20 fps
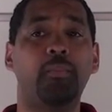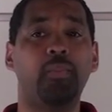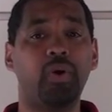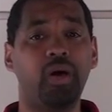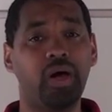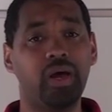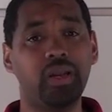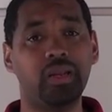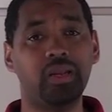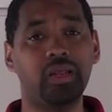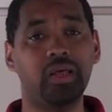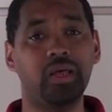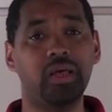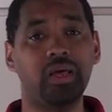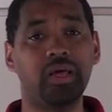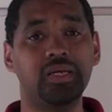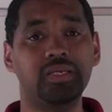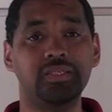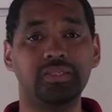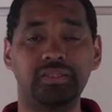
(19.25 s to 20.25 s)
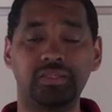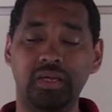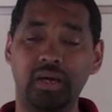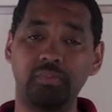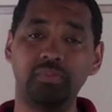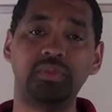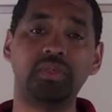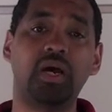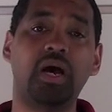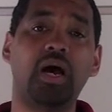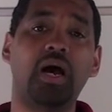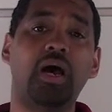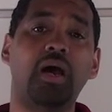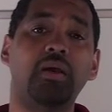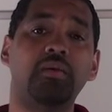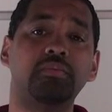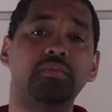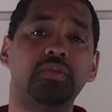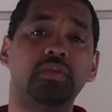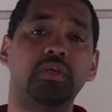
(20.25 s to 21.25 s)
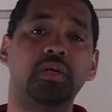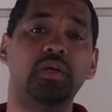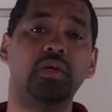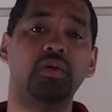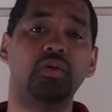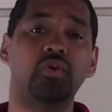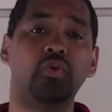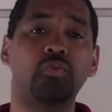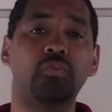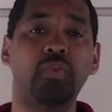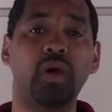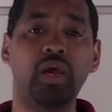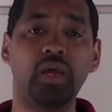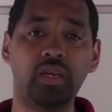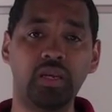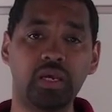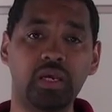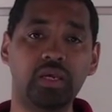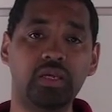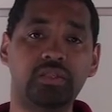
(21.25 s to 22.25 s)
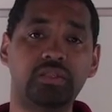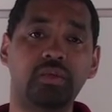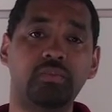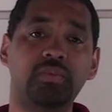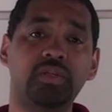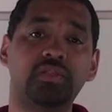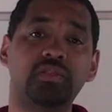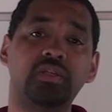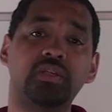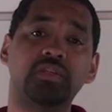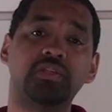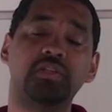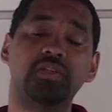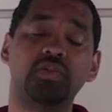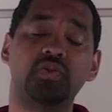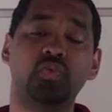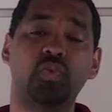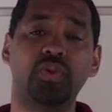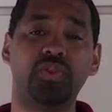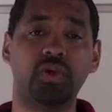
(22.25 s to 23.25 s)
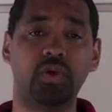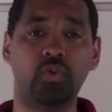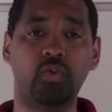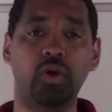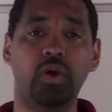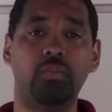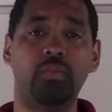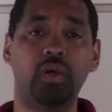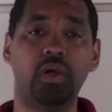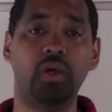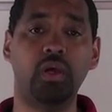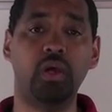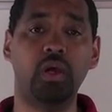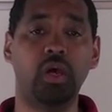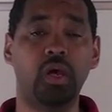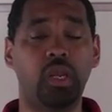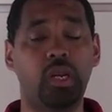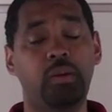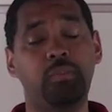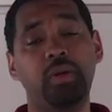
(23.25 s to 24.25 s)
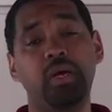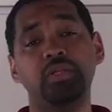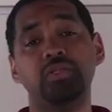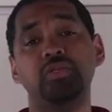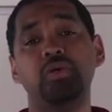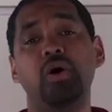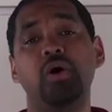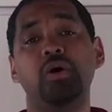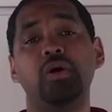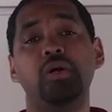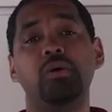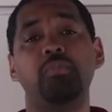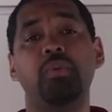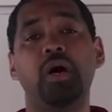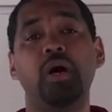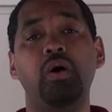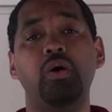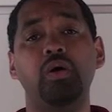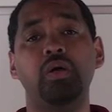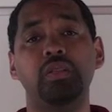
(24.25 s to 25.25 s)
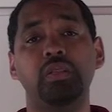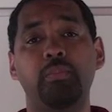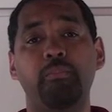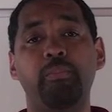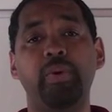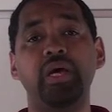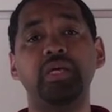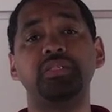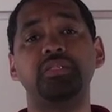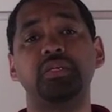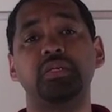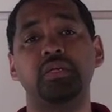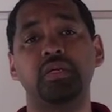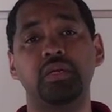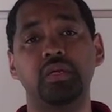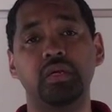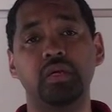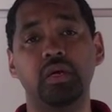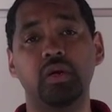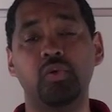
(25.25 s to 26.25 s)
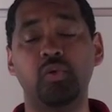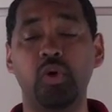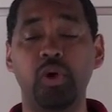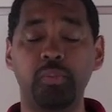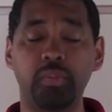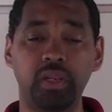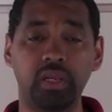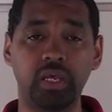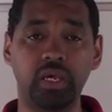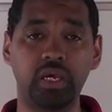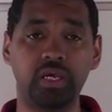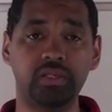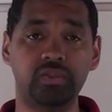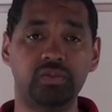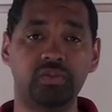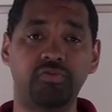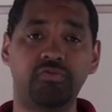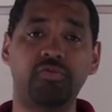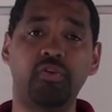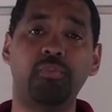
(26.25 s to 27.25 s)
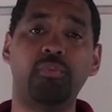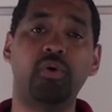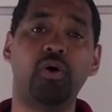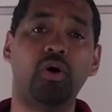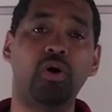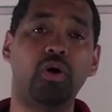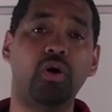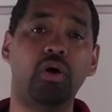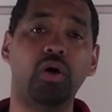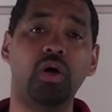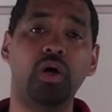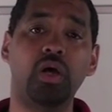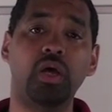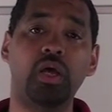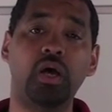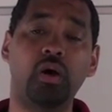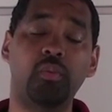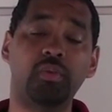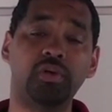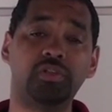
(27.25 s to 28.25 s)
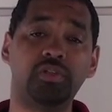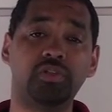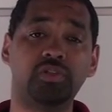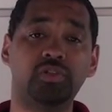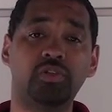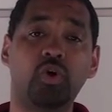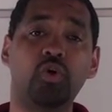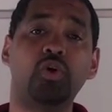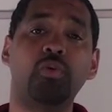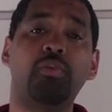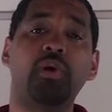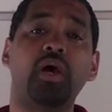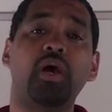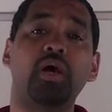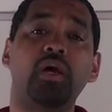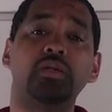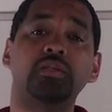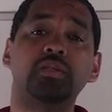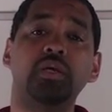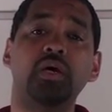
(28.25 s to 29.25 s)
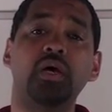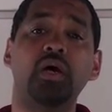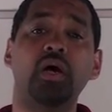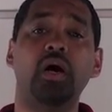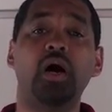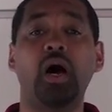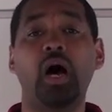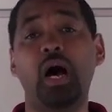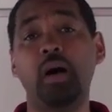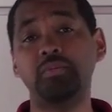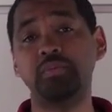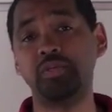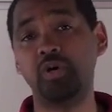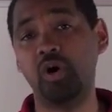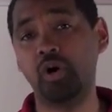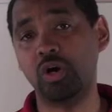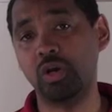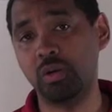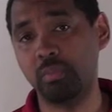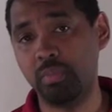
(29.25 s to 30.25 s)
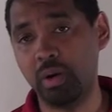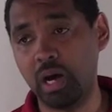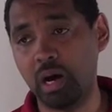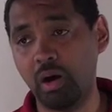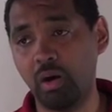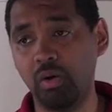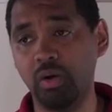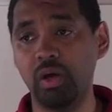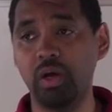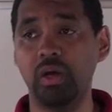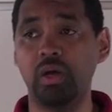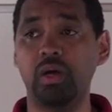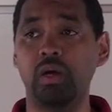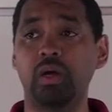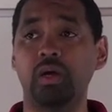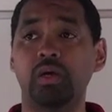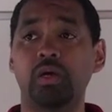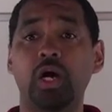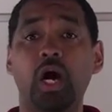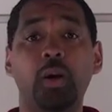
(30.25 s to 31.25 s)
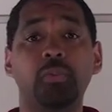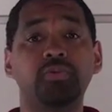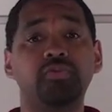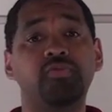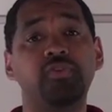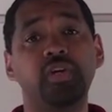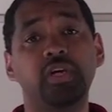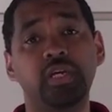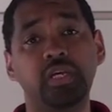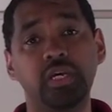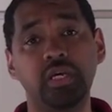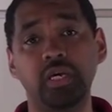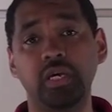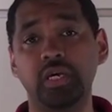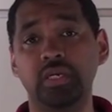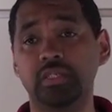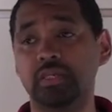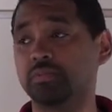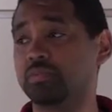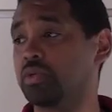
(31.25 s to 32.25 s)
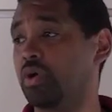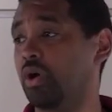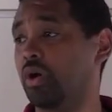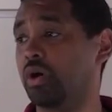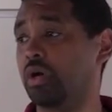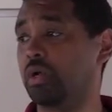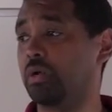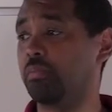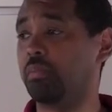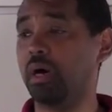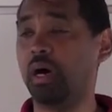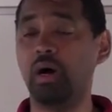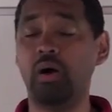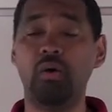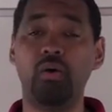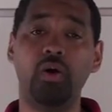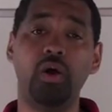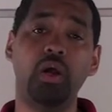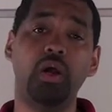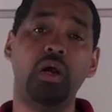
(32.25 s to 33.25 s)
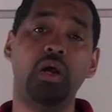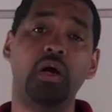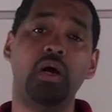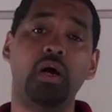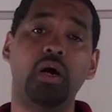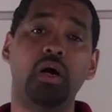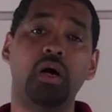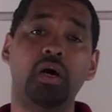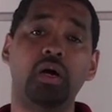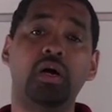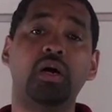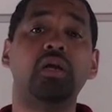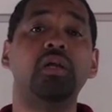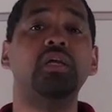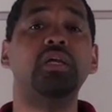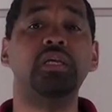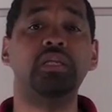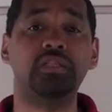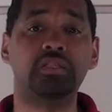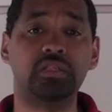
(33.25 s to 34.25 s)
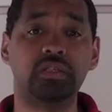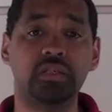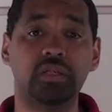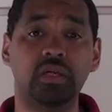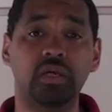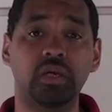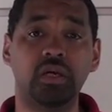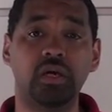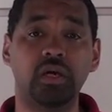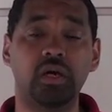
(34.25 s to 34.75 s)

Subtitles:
But sometimes you may need some assistance with equipment. And I'm not talking about the basic equipment needs, football, helmets, and shoulder pads. I'm talking about cups for the kids. I'm talking about cleats,